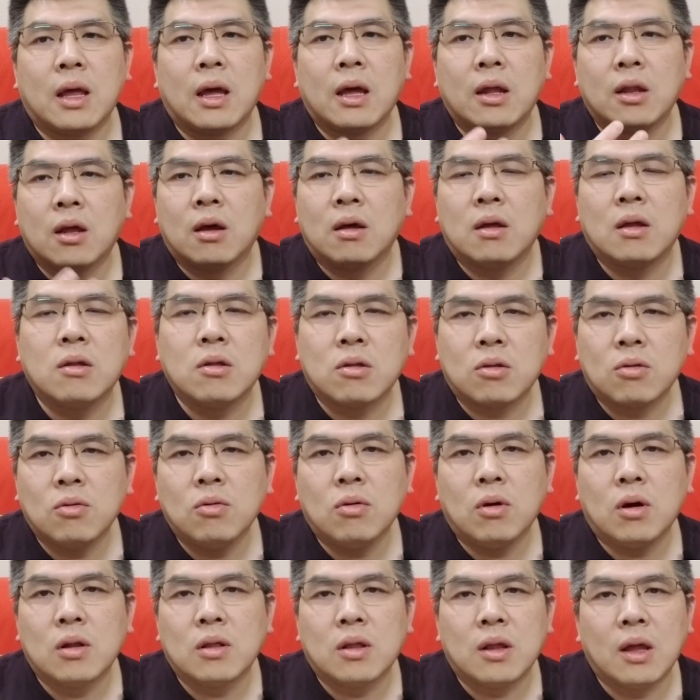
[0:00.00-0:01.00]
are not in school
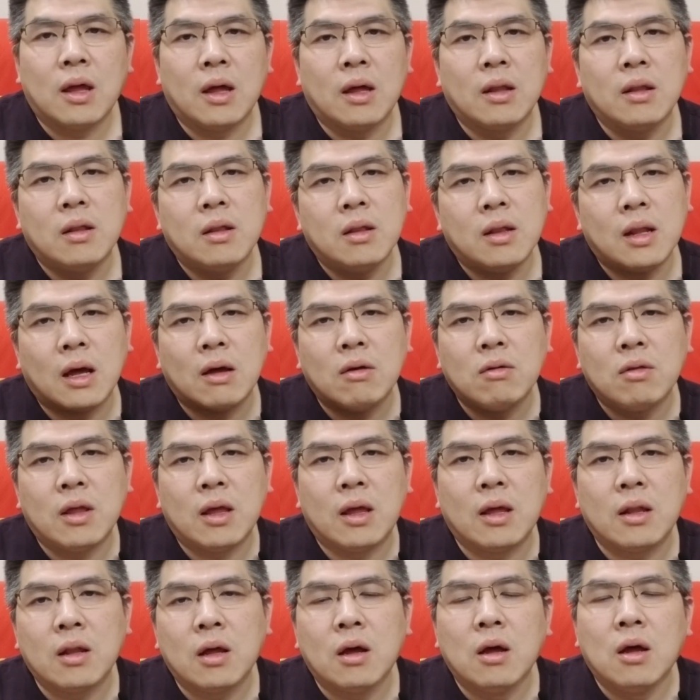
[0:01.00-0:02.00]
or they are not,
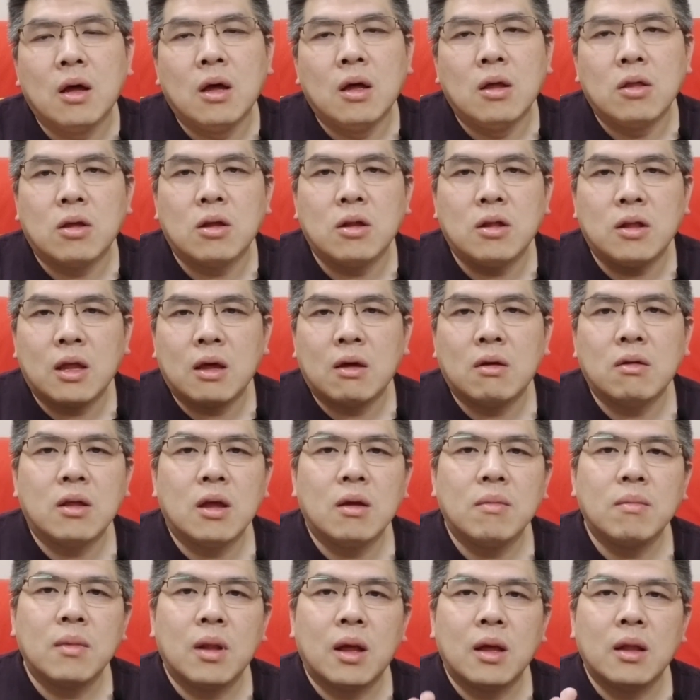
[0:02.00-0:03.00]
just tell
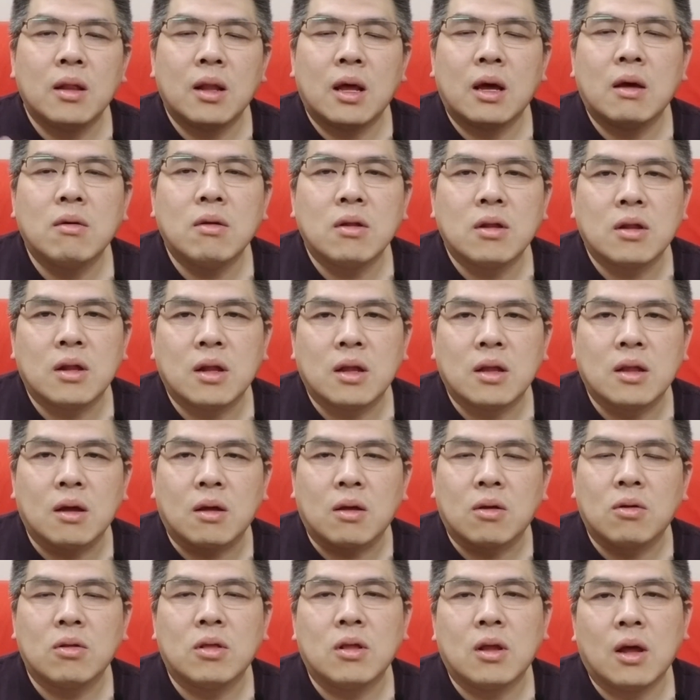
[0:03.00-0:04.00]
them like now is like a
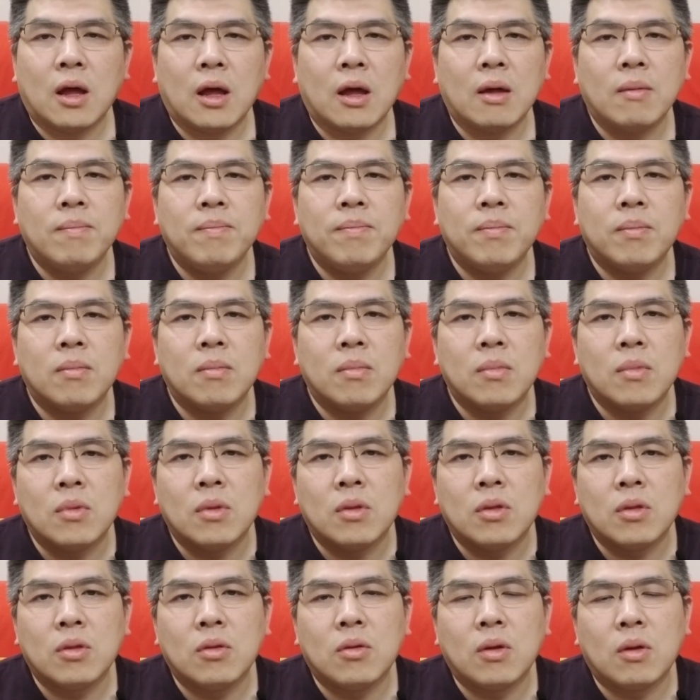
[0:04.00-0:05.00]
good time,
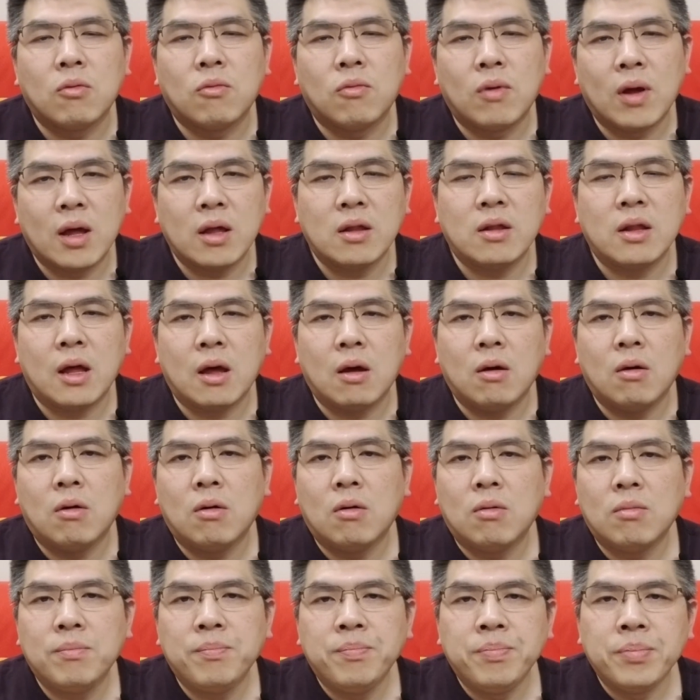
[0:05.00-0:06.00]
rest at
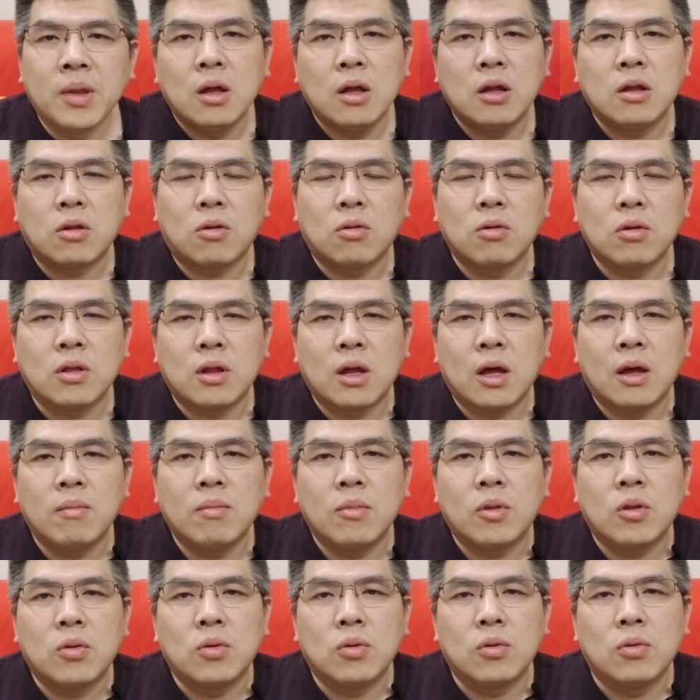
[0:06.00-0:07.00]
home. It's good time
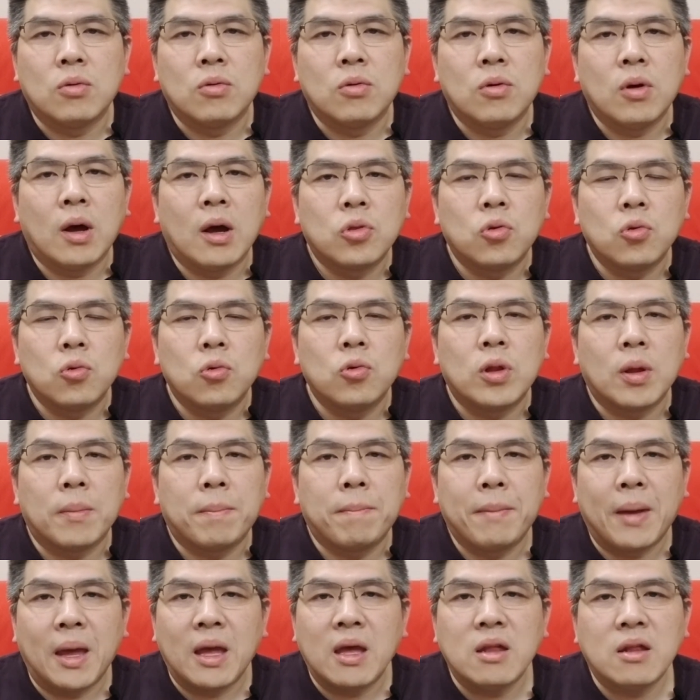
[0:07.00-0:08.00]
to do the
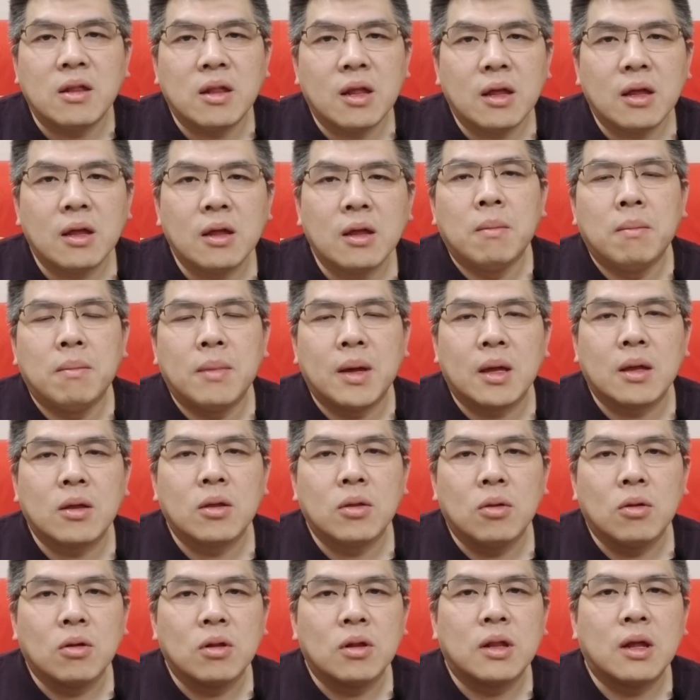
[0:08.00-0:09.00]
basic, make
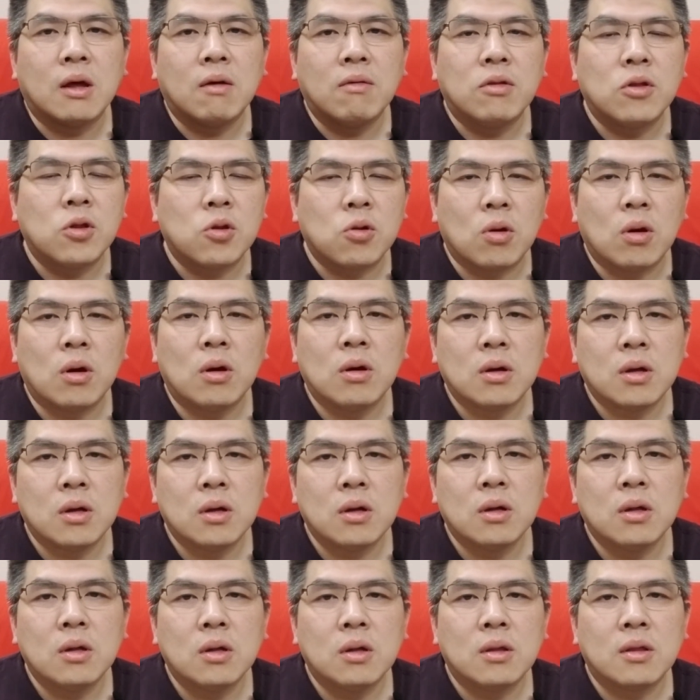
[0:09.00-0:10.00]
yourself
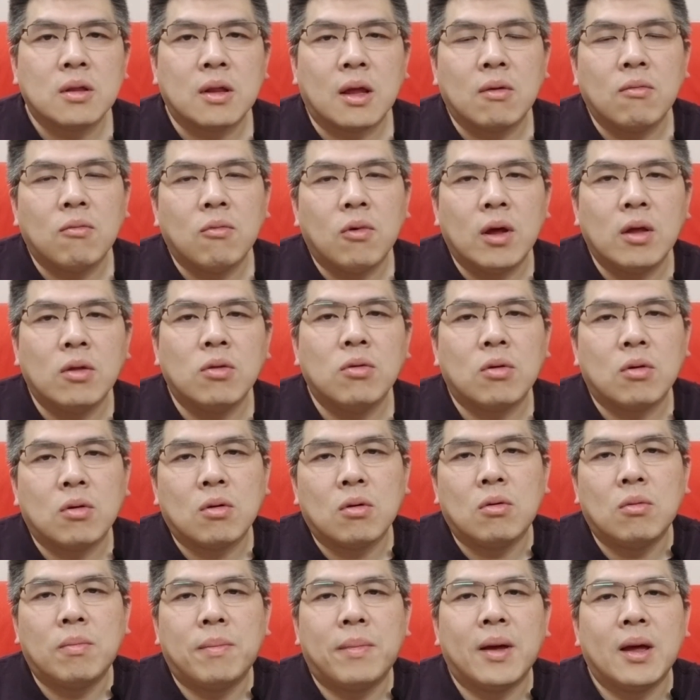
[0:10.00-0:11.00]
stronger. Then when you
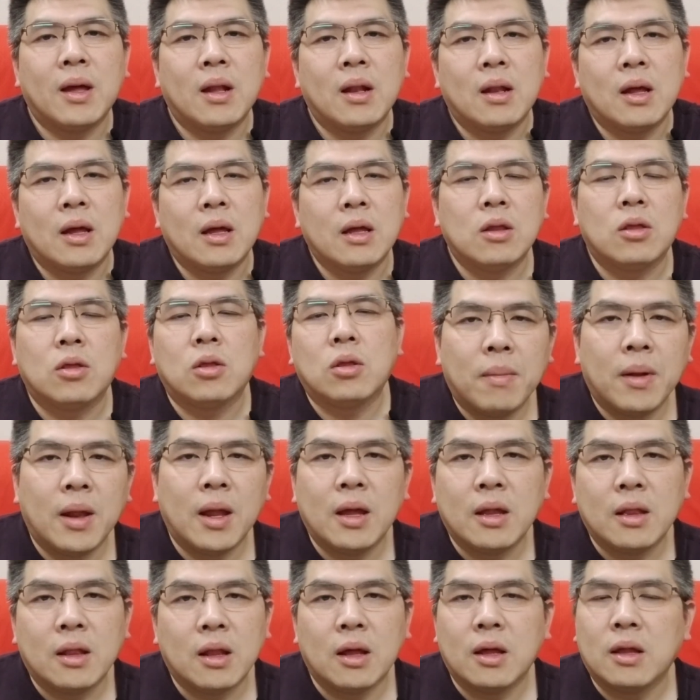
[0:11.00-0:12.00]
go back, like play
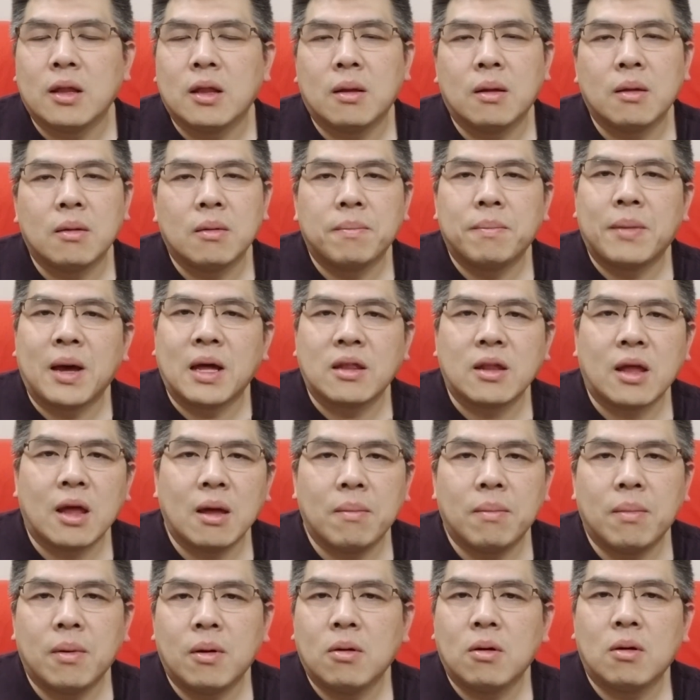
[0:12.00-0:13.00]
the
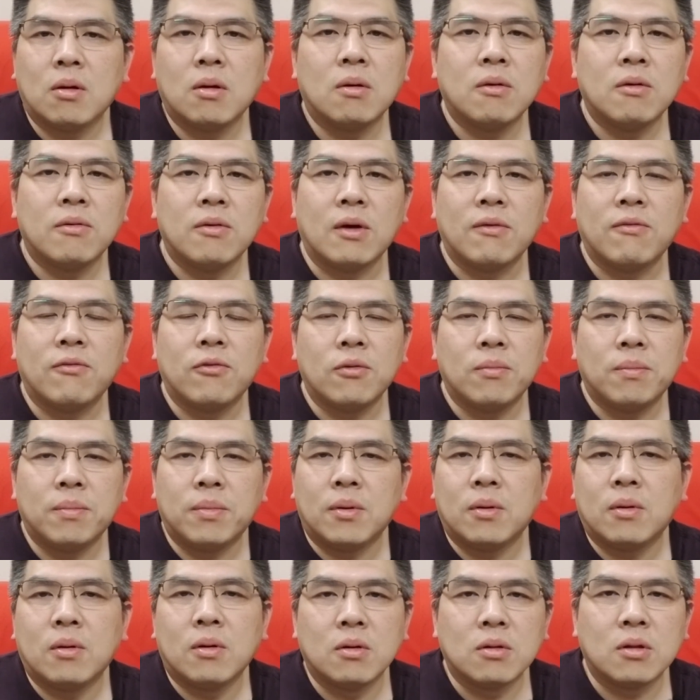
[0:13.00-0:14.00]
basketball,
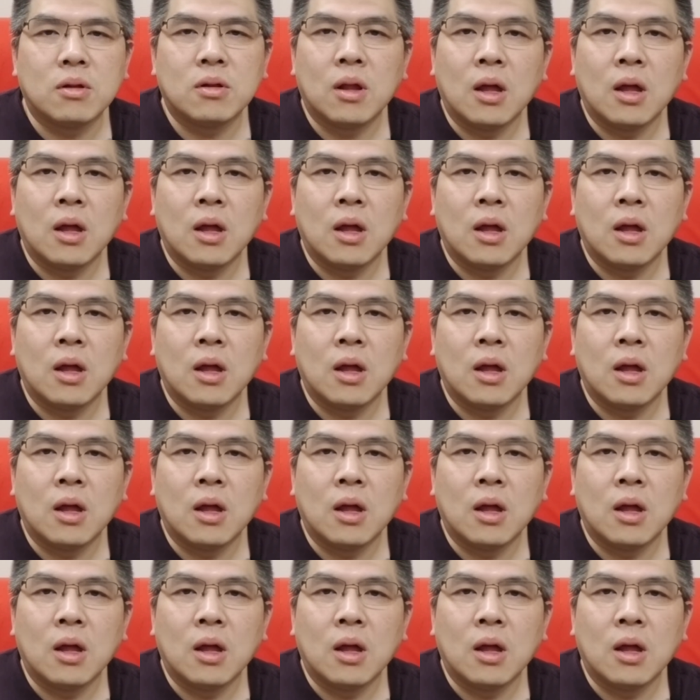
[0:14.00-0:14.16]
football,